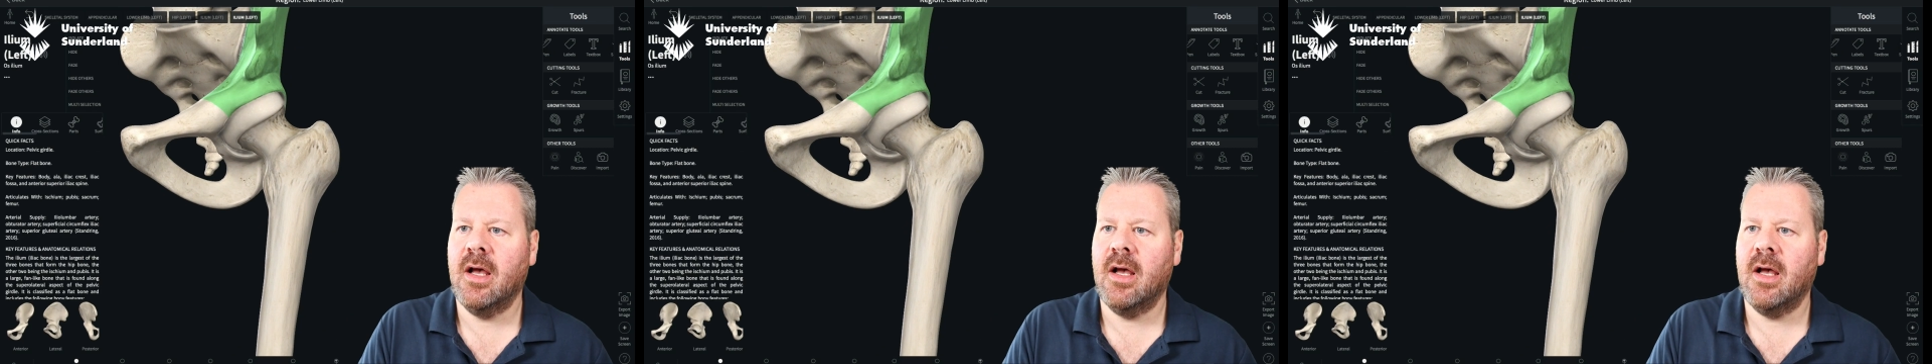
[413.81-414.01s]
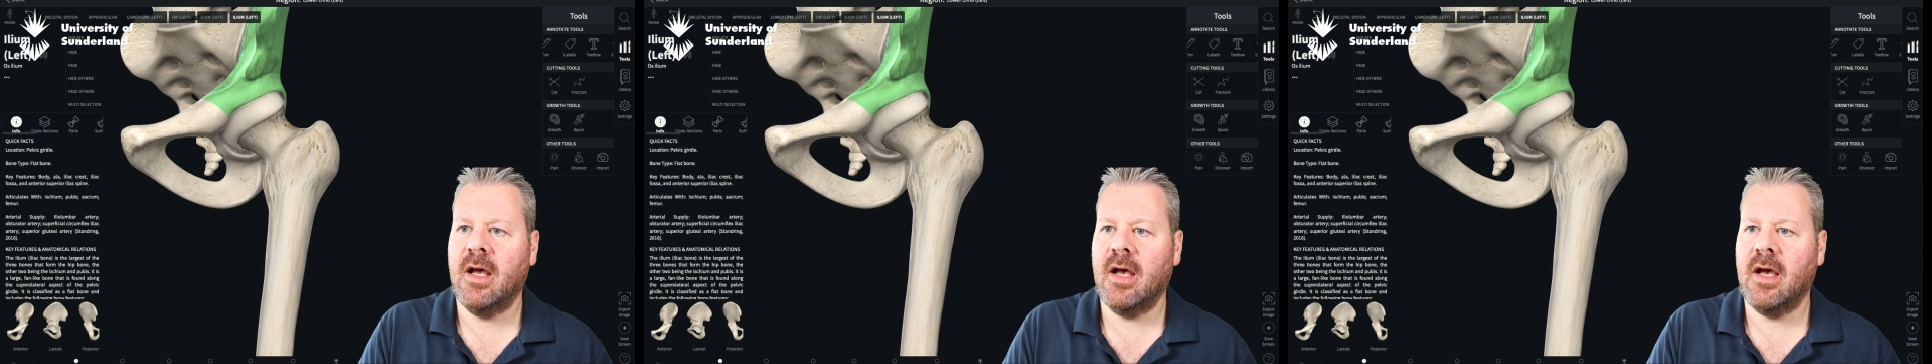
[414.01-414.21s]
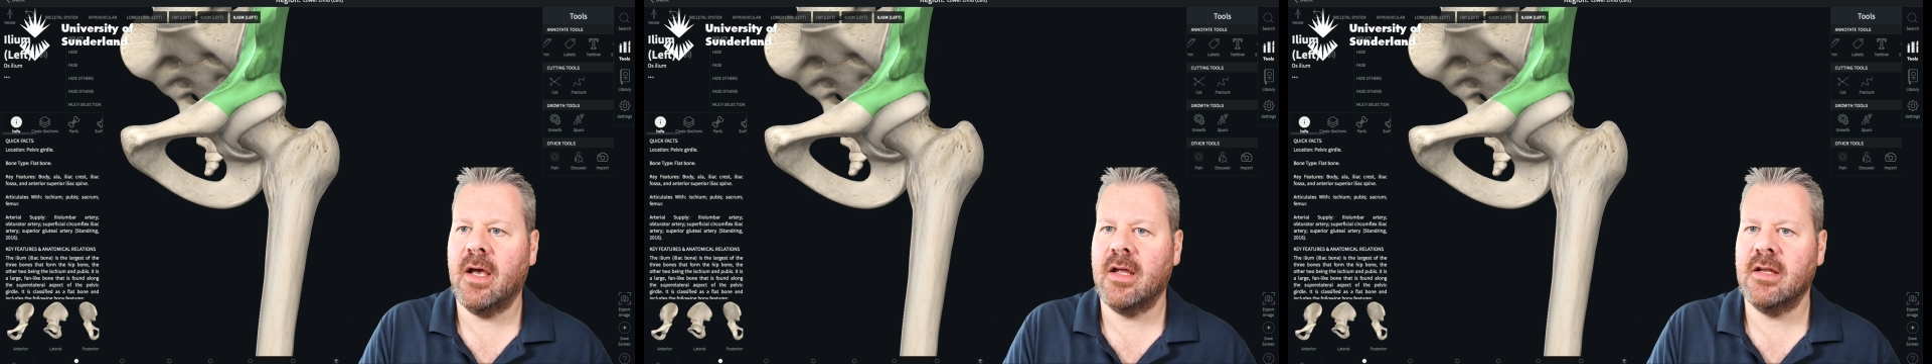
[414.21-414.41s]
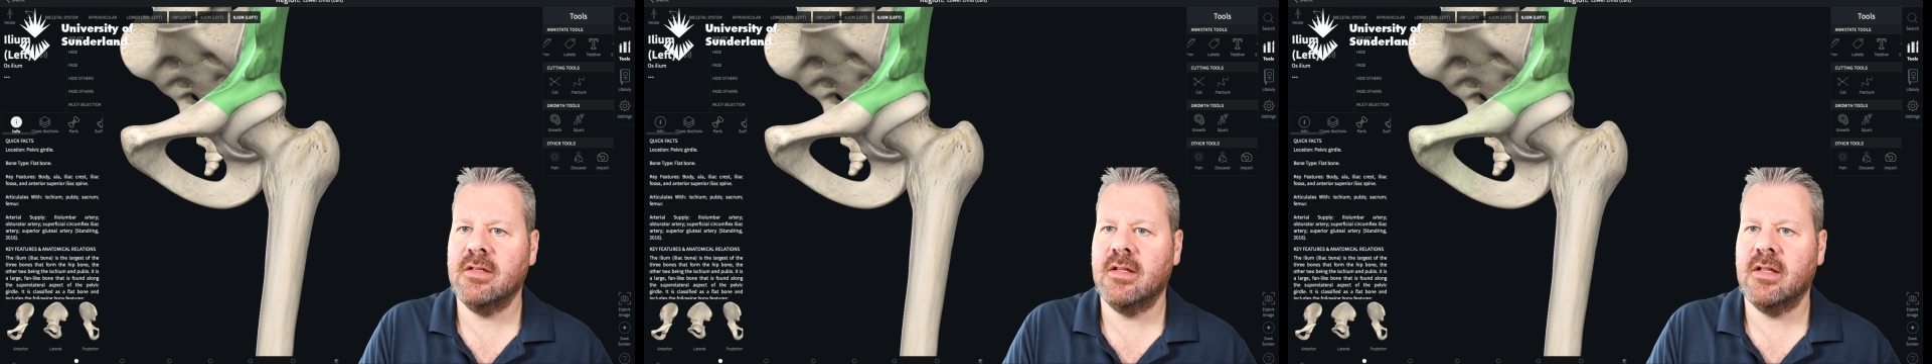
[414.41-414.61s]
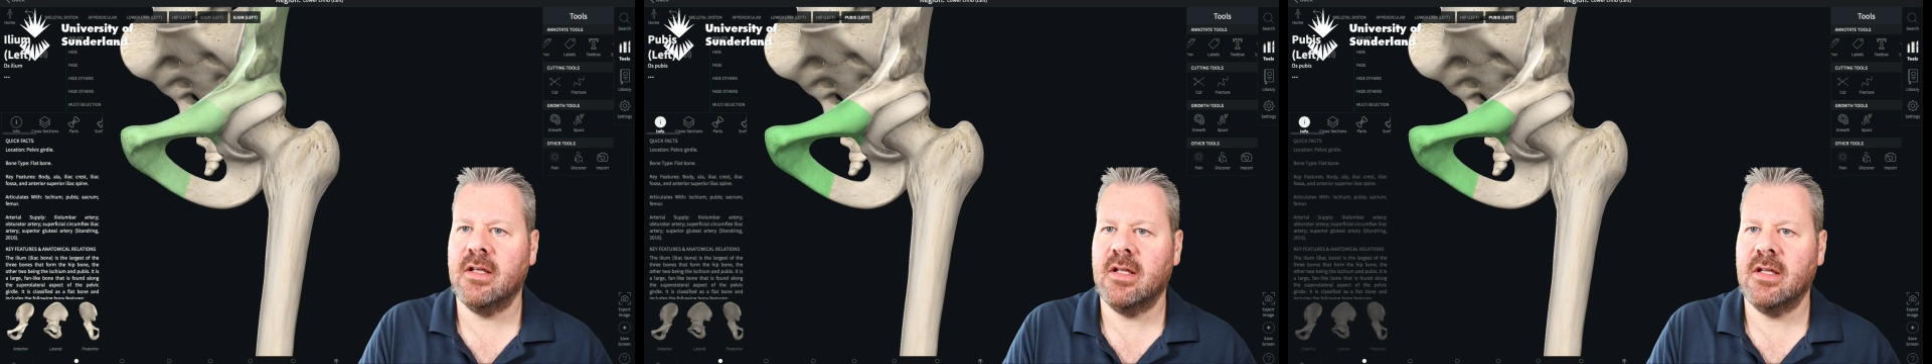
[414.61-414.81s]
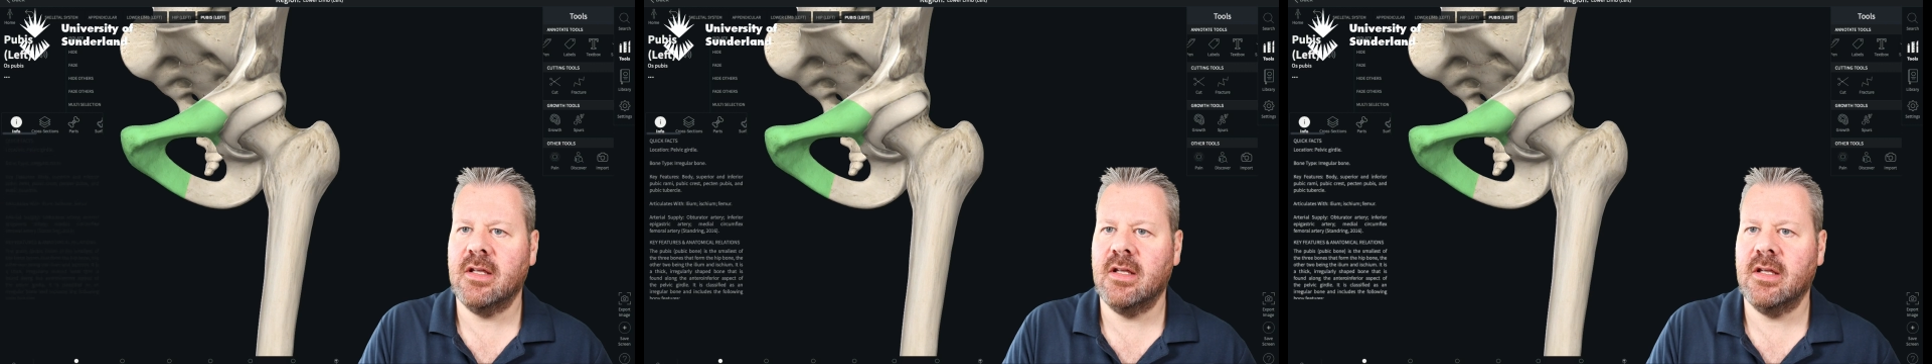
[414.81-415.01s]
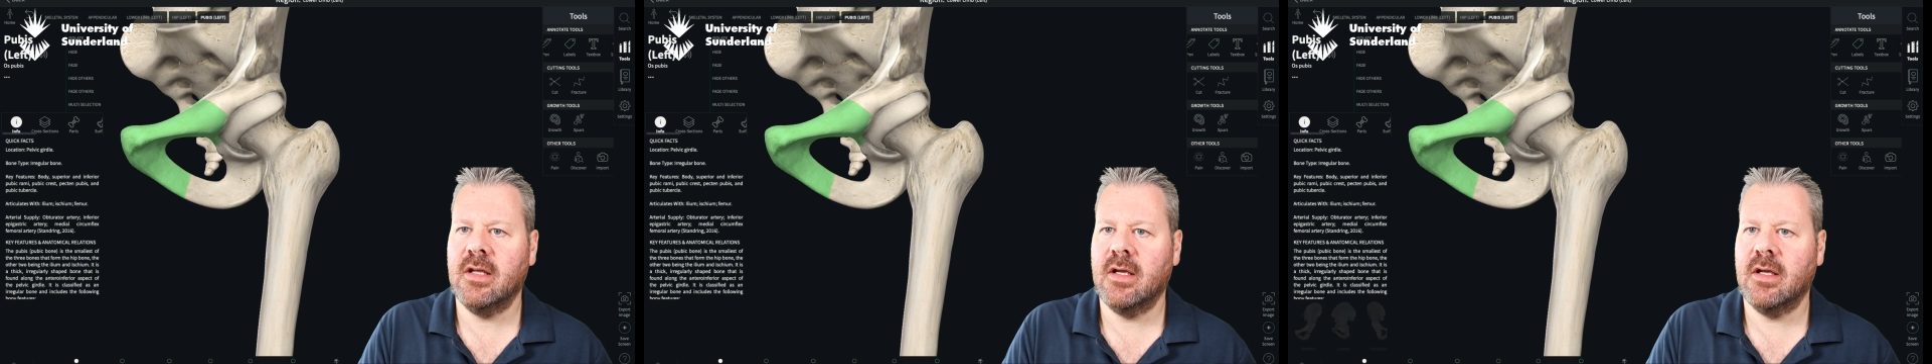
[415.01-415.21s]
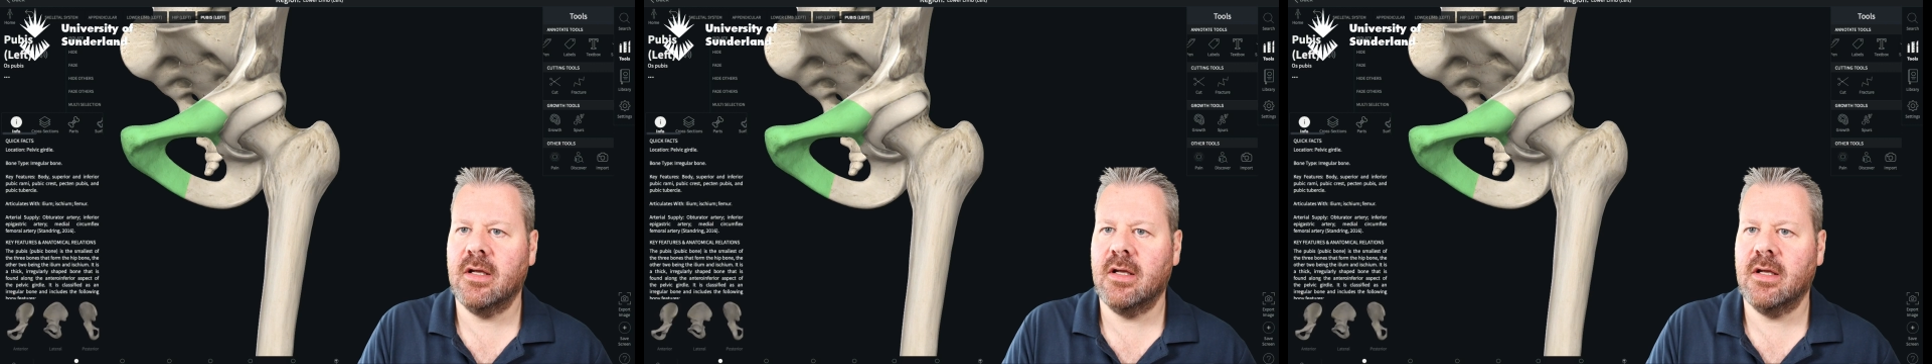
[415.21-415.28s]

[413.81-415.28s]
hide the